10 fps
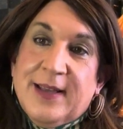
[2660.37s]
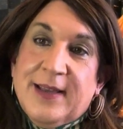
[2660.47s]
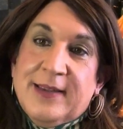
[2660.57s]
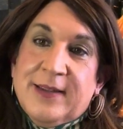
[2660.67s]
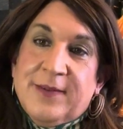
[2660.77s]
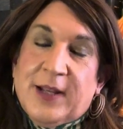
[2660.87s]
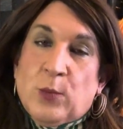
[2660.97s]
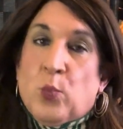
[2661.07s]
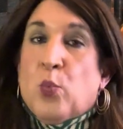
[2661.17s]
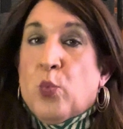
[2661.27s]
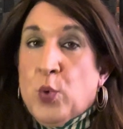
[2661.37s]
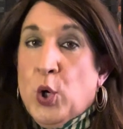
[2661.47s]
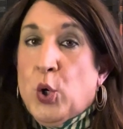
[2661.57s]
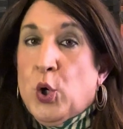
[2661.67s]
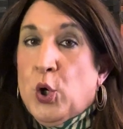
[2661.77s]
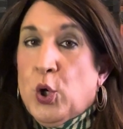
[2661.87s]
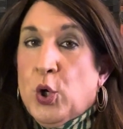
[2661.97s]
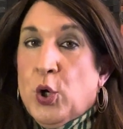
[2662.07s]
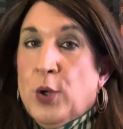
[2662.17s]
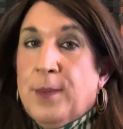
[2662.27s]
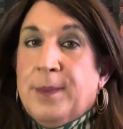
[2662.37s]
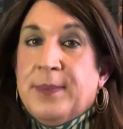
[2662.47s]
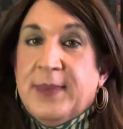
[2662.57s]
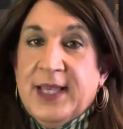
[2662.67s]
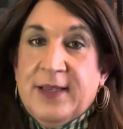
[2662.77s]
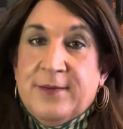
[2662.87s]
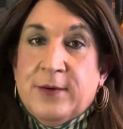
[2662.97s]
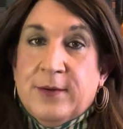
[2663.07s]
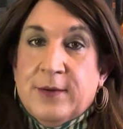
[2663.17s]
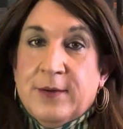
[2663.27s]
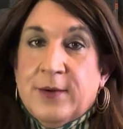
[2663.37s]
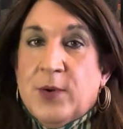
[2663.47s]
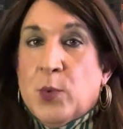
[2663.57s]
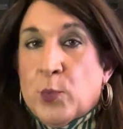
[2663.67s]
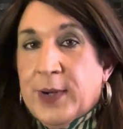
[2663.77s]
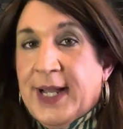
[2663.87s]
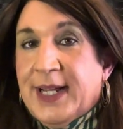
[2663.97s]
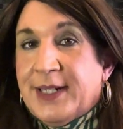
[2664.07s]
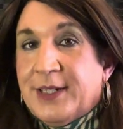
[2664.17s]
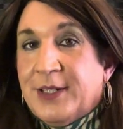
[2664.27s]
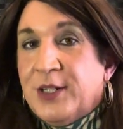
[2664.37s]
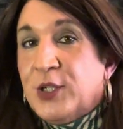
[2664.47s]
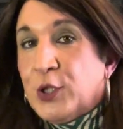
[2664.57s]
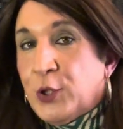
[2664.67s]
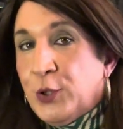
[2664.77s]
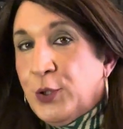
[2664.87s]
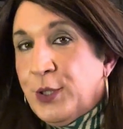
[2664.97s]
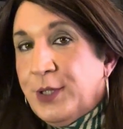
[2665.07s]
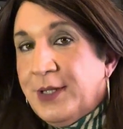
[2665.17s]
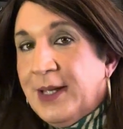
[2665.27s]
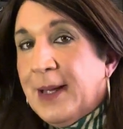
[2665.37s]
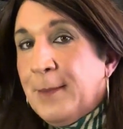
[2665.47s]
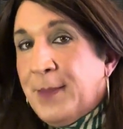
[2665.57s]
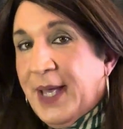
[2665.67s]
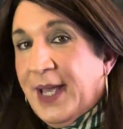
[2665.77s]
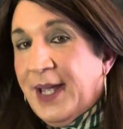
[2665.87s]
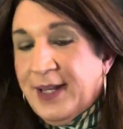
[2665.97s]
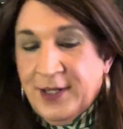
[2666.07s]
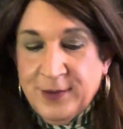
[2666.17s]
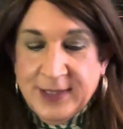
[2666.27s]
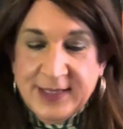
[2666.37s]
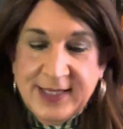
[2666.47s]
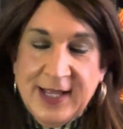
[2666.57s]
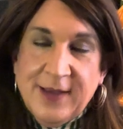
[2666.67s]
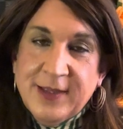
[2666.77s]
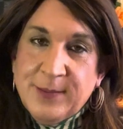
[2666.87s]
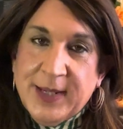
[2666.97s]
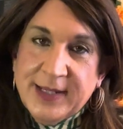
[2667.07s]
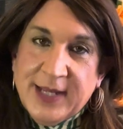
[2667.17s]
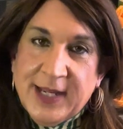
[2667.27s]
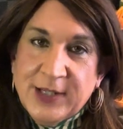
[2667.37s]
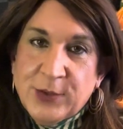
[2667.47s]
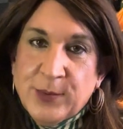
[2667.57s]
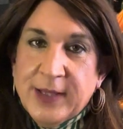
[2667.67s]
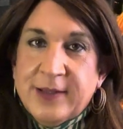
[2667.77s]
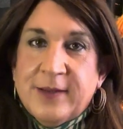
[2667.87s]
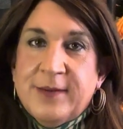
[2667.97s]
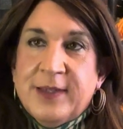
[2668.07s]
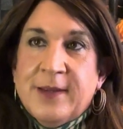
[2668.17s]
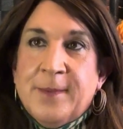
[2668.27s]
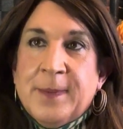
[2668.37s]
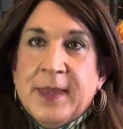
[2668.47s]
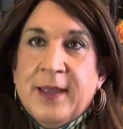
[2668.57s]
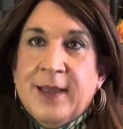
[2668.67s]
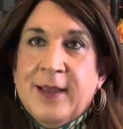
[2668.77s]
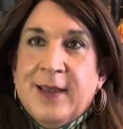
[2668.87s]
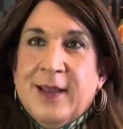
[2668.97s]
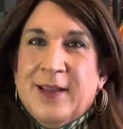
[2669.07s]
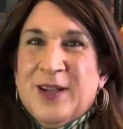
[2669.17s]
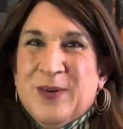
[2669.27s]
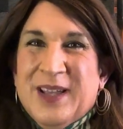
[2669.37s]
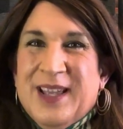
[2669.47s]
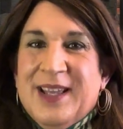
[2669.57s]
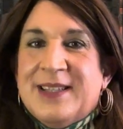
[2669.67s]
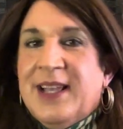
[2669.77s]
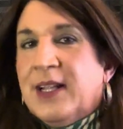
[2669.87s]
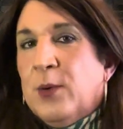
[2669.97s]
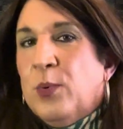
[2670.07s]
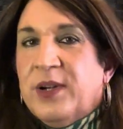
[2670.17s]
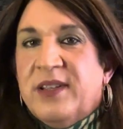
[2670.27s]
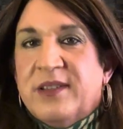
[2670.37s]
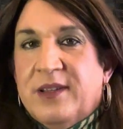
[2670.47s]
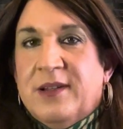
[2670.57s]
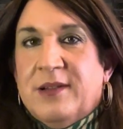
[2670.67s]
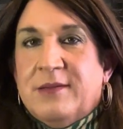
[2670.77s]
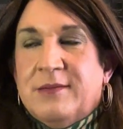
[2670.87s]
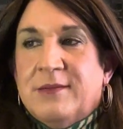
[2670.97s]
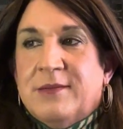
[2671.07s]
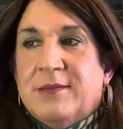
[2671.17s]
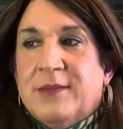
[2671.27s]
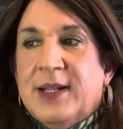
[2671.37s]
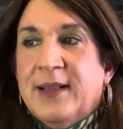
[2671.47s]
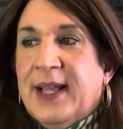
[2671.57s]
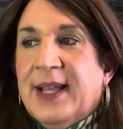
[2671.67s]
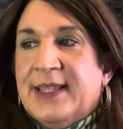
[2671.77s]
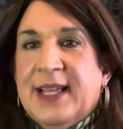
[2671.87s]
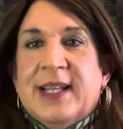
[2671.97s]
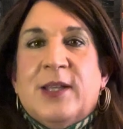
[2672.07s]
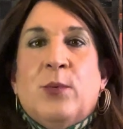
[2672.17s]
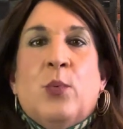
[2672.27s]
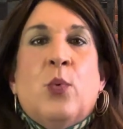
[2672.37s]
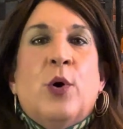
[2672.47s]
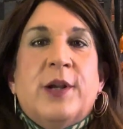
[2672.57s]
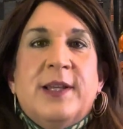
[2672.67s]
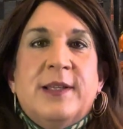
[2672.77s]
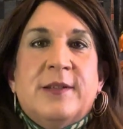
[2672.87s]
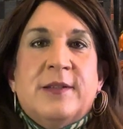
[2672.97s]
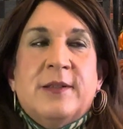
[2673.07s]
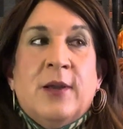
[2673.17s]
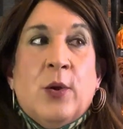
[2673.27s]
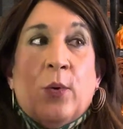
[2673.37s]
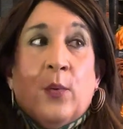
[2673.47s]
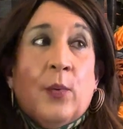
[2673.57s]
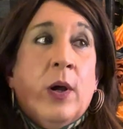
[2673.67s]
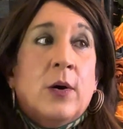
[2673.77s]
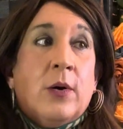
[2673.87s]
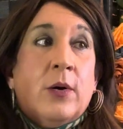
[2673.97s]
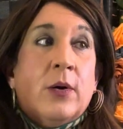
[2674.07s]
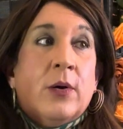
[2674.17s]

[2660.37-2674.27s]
is stuff like wrong, evil, right, good, bad. And you can see how this might tie into relativism. Like, okay, exactly what is good? Exactly what is wrong?